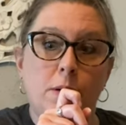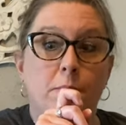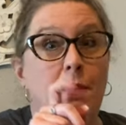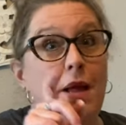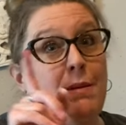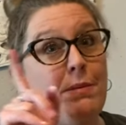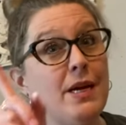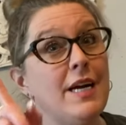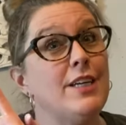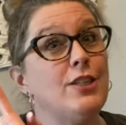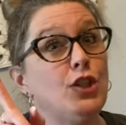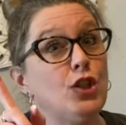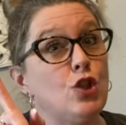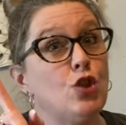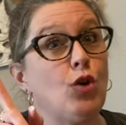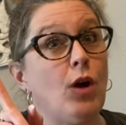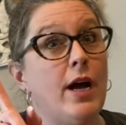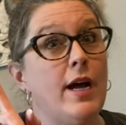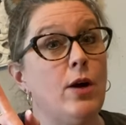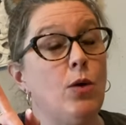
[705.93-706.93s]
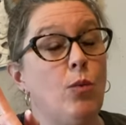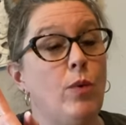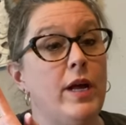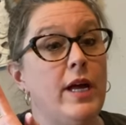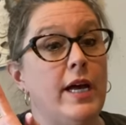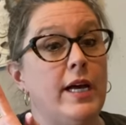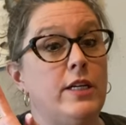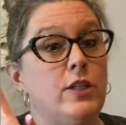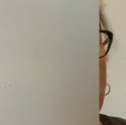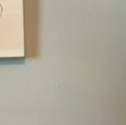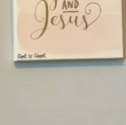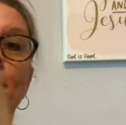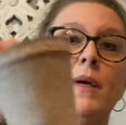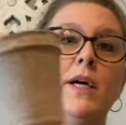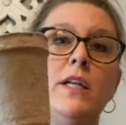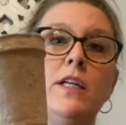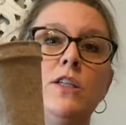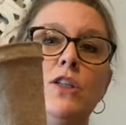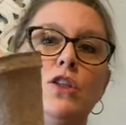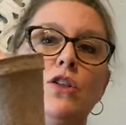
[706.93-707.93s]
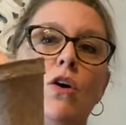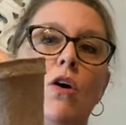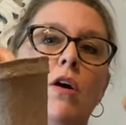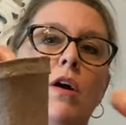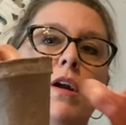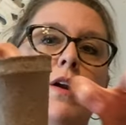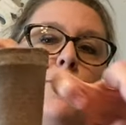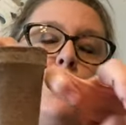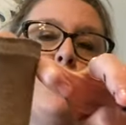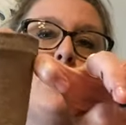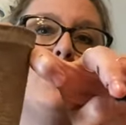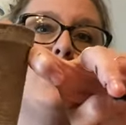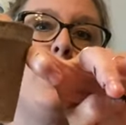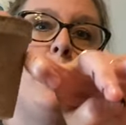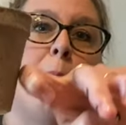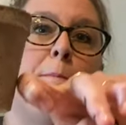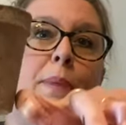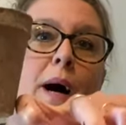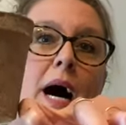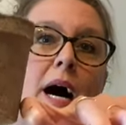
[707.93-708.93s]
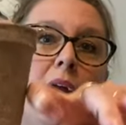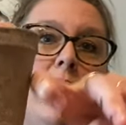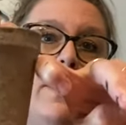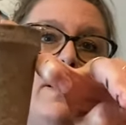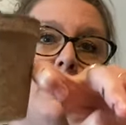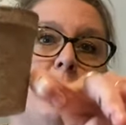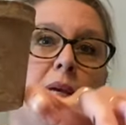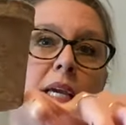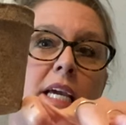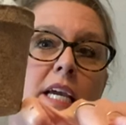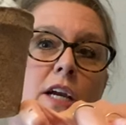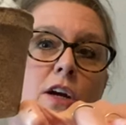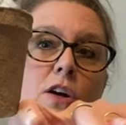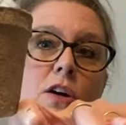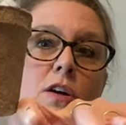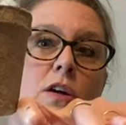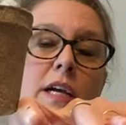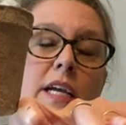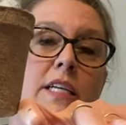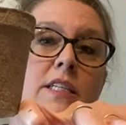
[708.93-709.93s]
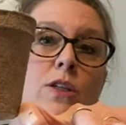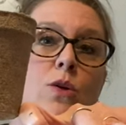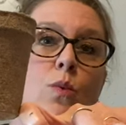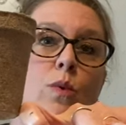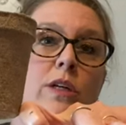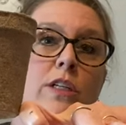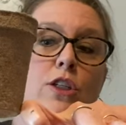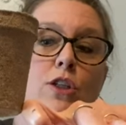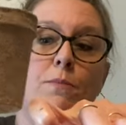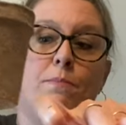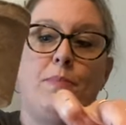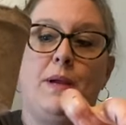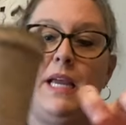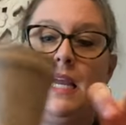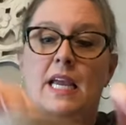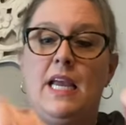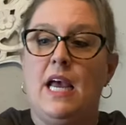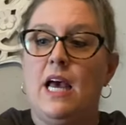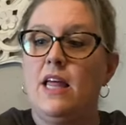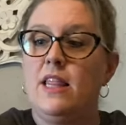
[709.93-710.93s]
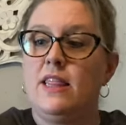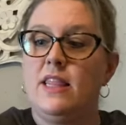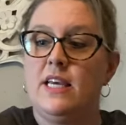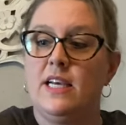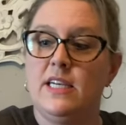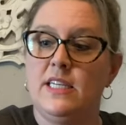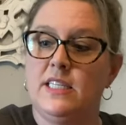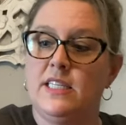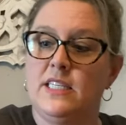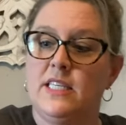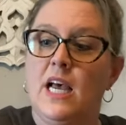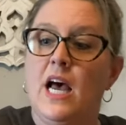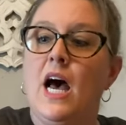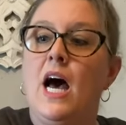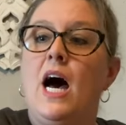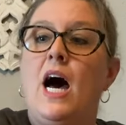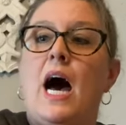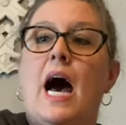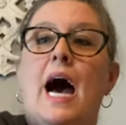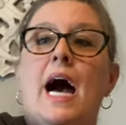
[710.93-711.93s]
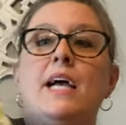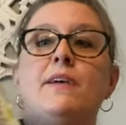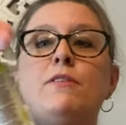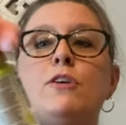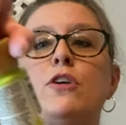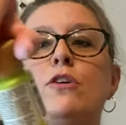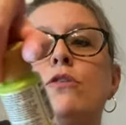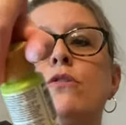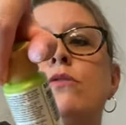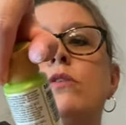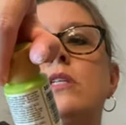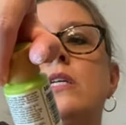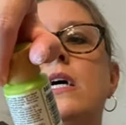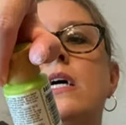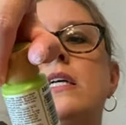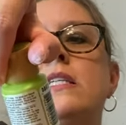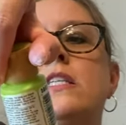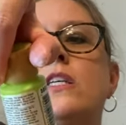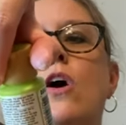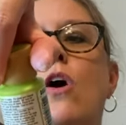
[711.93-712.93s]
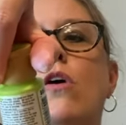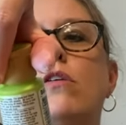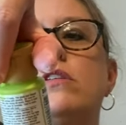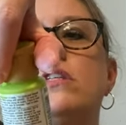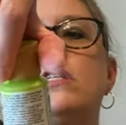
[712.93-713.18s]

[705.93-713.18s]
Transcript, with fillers: Maybe I should try a witch. Oh, I'm going to start through the bottom. Here is going to be this, I use, it's called